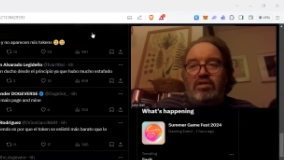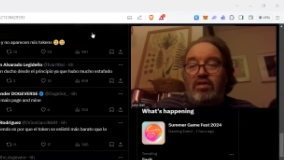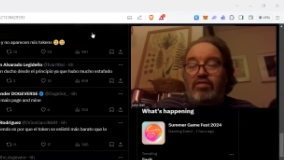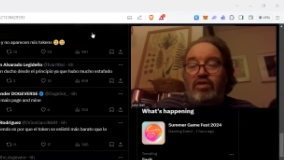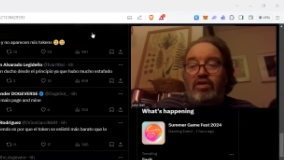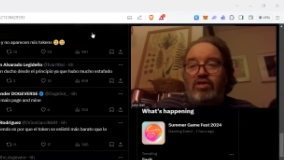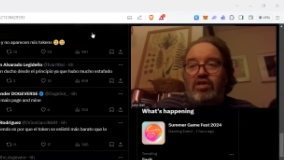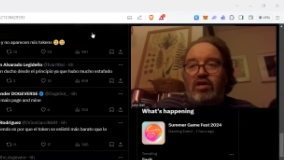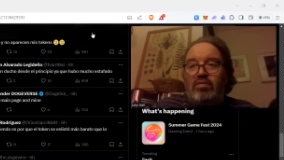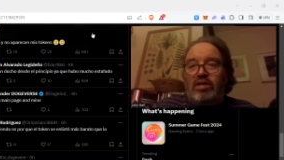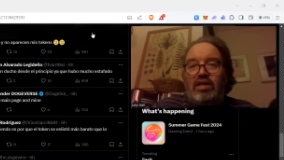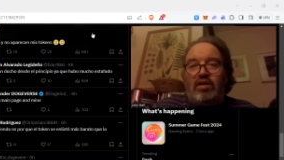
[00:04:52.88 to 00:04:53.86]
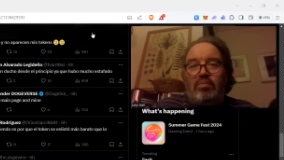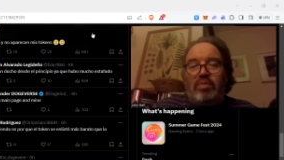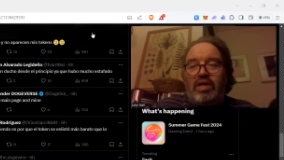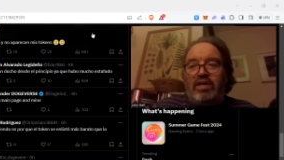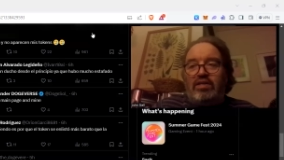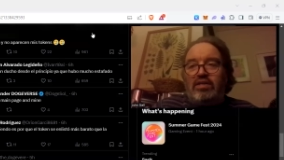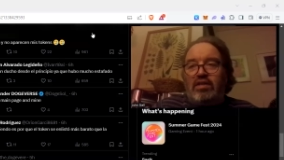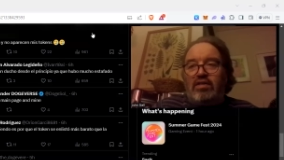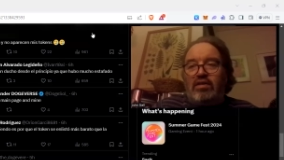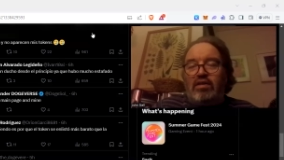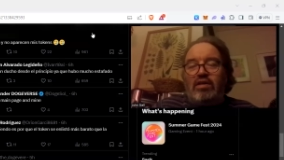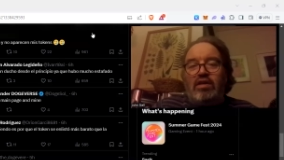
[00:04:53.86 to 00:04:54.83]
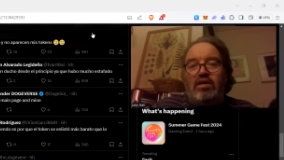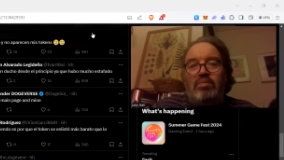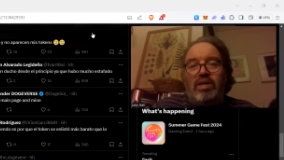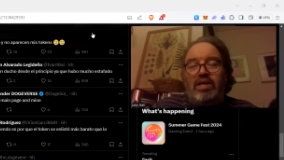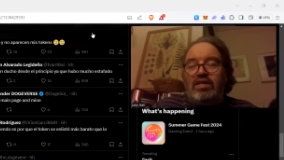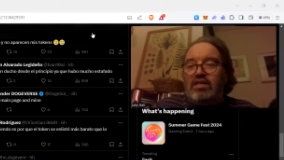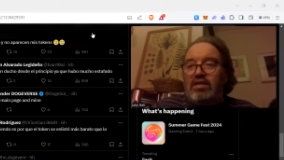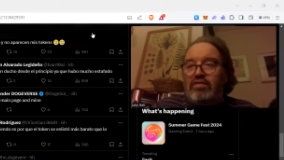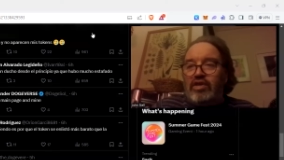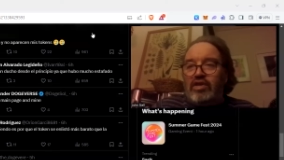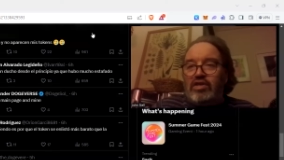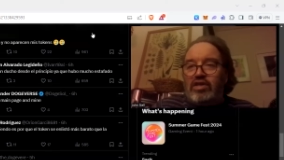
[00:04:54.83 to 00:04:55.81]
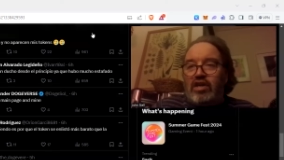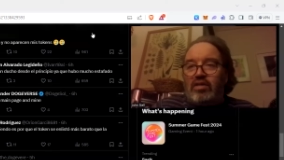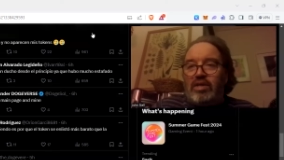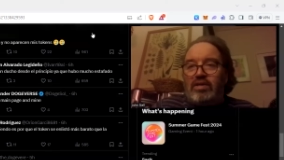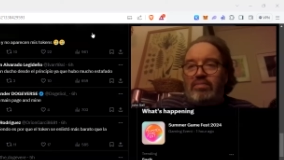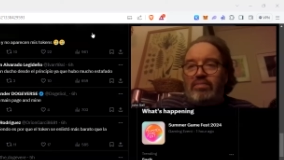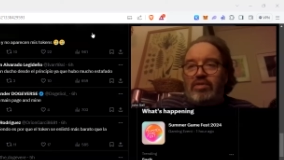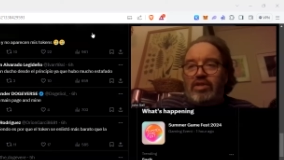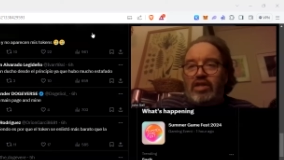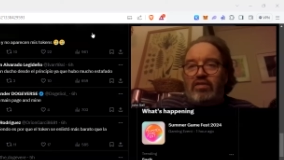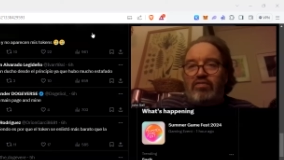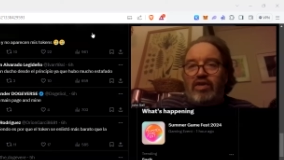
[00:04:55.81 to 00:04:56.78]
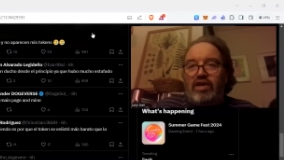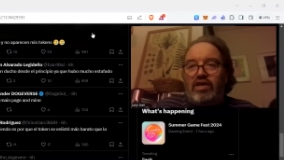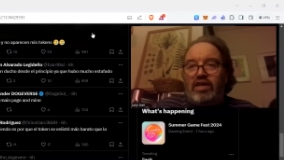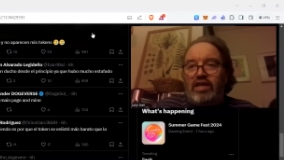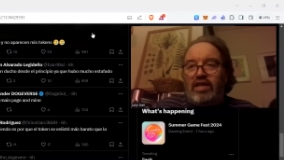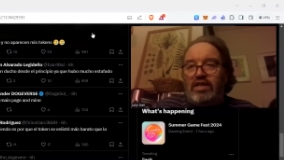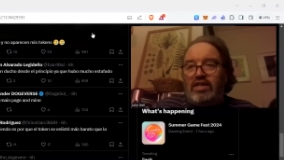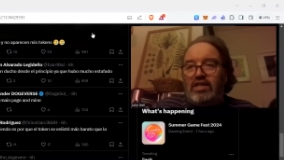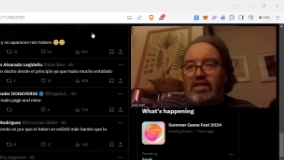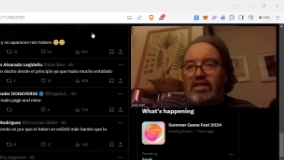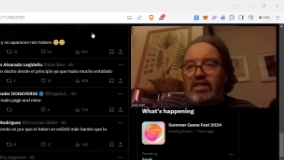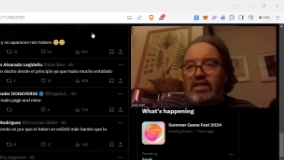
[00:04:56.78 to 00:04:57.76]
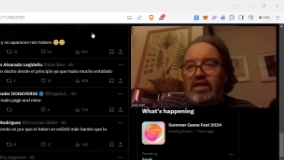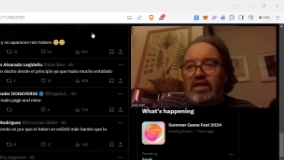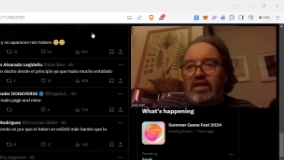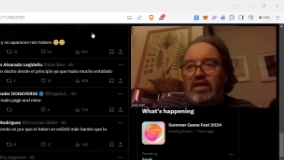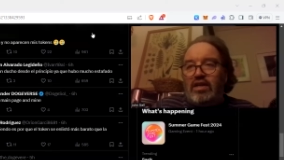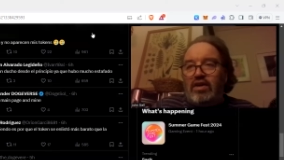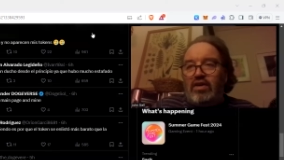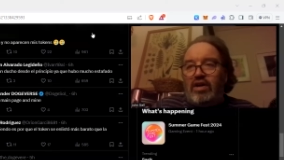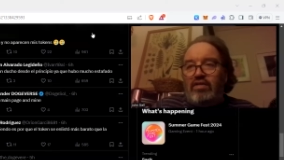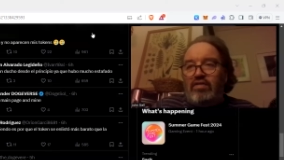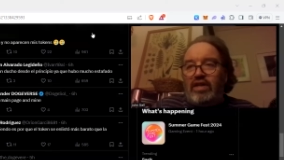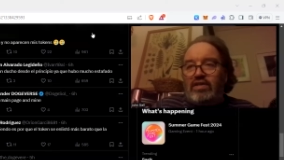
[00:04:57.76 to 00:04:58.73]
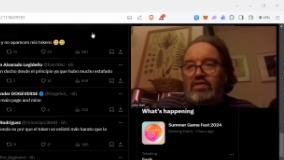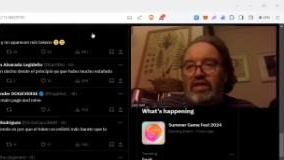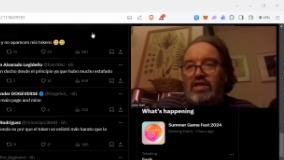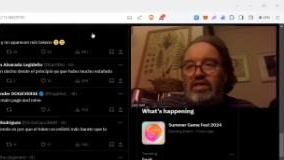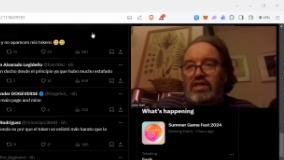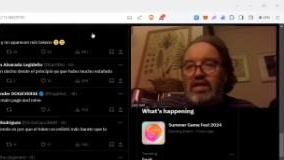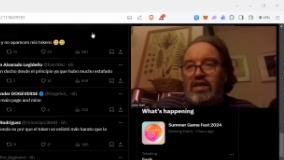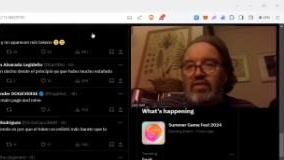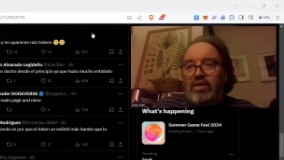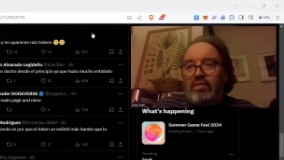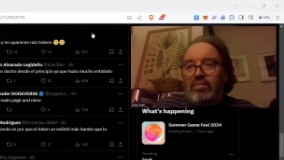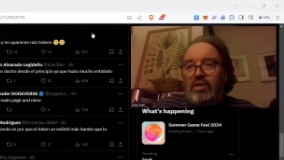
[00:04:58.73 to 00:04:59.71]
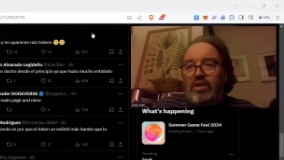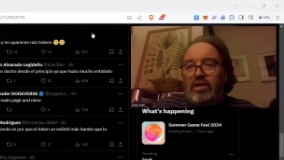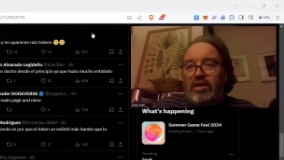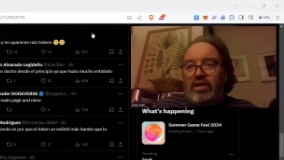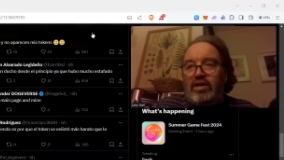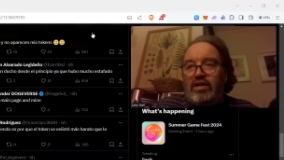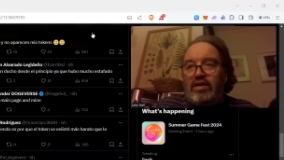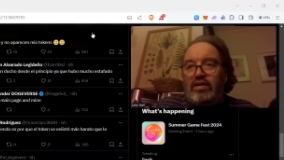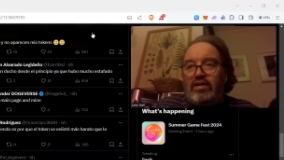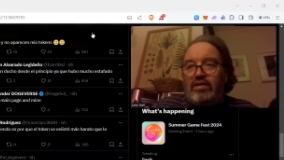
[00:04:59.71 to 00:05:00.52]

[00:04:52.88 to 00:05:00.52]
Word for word: to the first comment. I'll pin it to the pin it to the first comment so you can find it easy. All right, thanks for listening anyway. Good night.